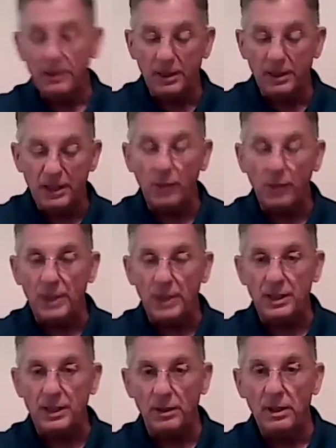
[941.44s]
decrease
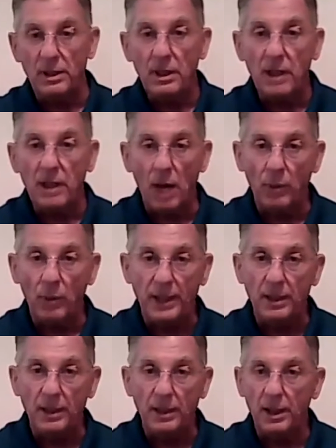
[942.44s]
in count rate
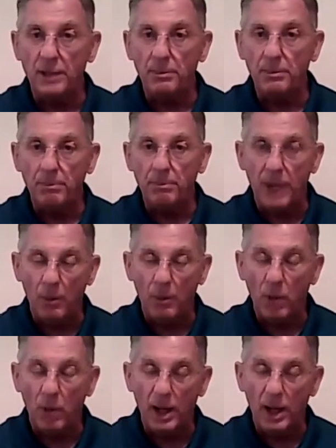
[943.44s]

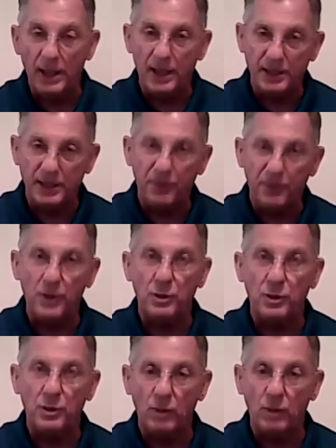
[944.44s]
as a function of 1
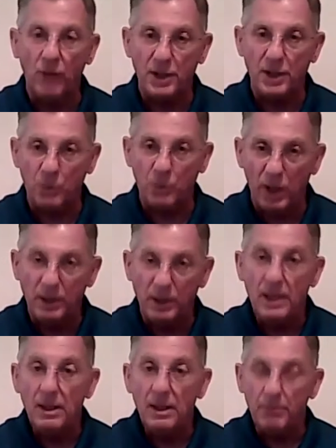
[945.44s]
over r squared
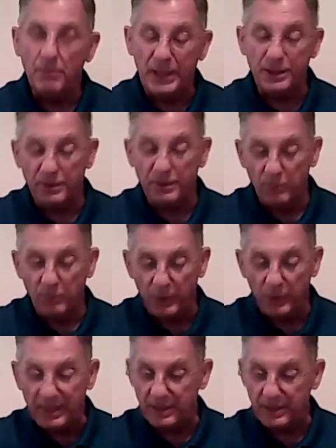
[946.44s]
means with
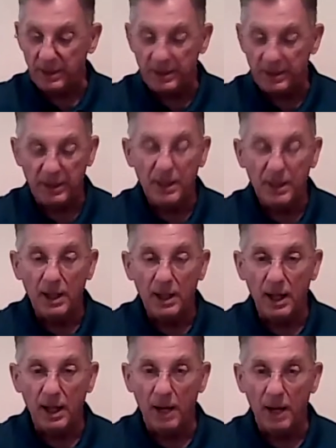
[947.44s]
distance.
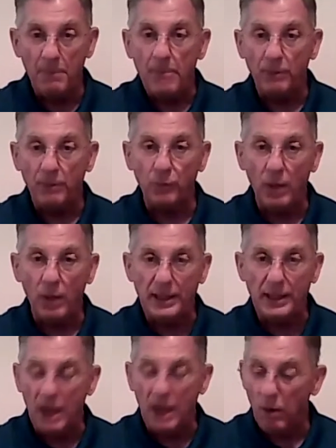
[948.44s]
But for right
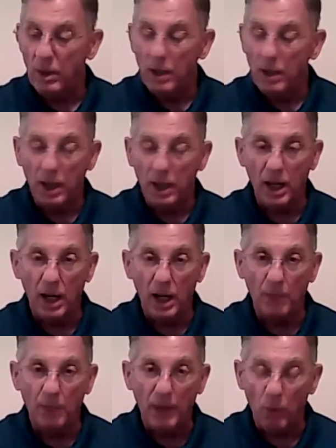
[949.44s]
now, I
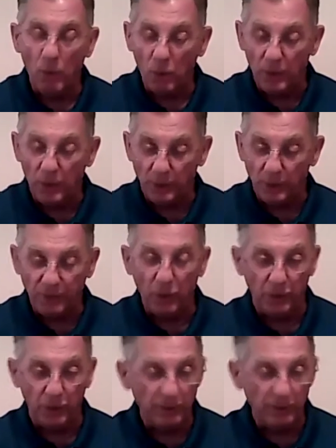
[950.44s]
won't go into it further.
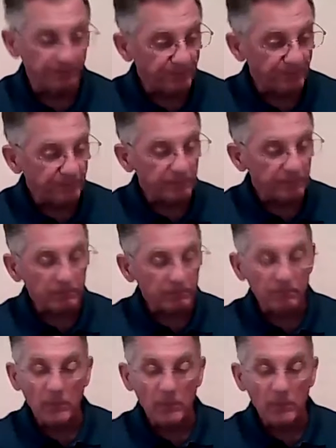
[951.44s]

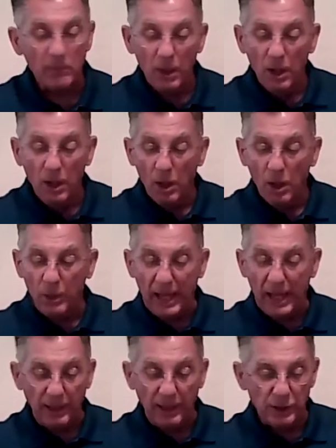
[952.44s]
Okay,
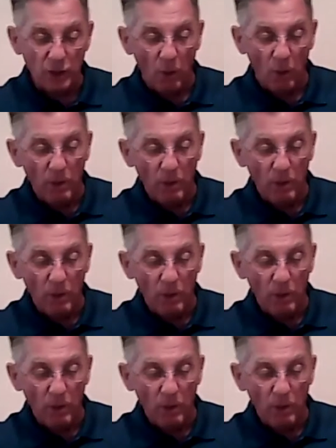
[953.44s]
so